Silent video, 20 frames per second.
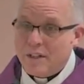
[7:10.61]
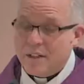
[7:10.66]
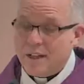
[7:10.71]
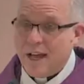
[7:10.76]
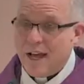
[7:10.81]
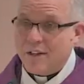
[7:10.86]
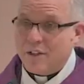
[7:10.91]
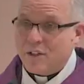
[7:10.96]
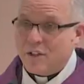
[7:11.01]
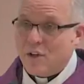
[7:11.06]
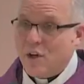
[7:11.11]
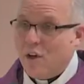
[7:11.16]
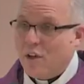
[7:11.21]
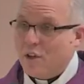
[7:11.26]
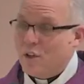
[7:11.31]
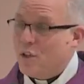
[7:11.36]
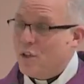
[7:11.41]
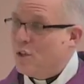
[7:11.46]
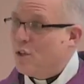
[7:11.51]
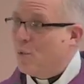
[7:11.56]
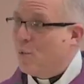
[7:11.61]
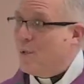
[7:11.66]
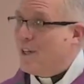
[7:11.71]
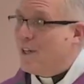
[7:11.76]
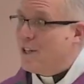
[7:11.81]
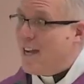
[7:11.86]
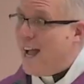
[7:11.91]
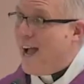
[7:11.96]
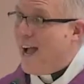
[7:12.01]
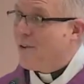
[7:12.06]
God is calling you to
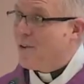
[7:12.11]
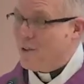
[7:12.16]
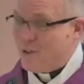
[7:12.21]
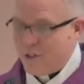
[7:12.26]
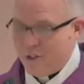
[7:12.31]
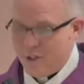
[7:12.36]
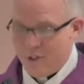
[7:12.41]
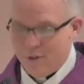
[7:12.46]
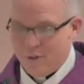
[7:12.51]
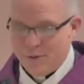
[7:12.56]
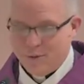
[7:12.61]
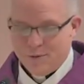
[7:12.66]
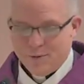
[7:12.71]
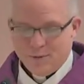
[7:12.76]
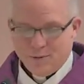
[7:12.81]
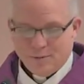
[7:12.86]
reach out to.